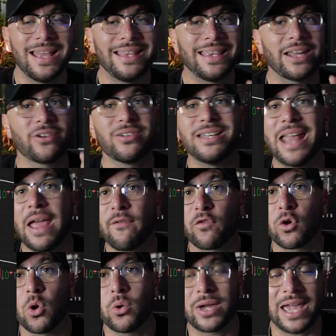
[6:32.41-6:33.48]
that are
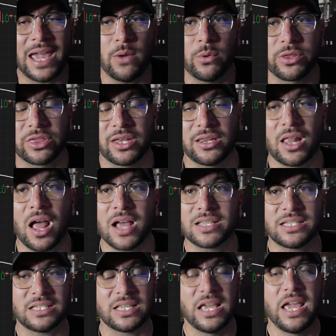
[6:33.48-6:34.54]
never okay with the
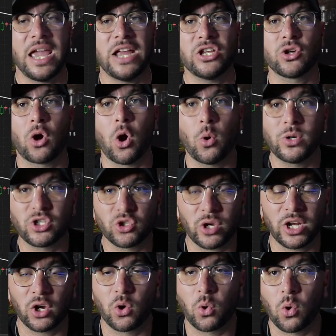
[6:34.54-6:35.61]
losses and you're always trying
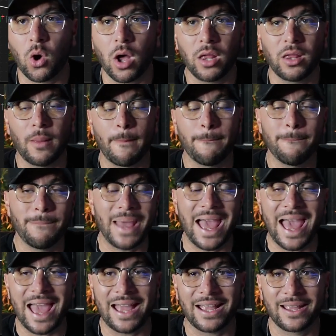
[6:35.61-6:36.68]
to crawl
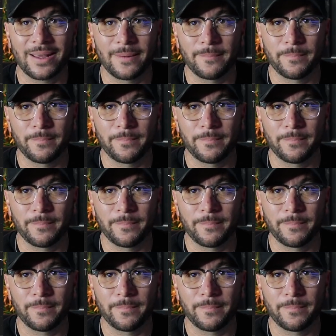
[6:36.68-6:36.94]
back.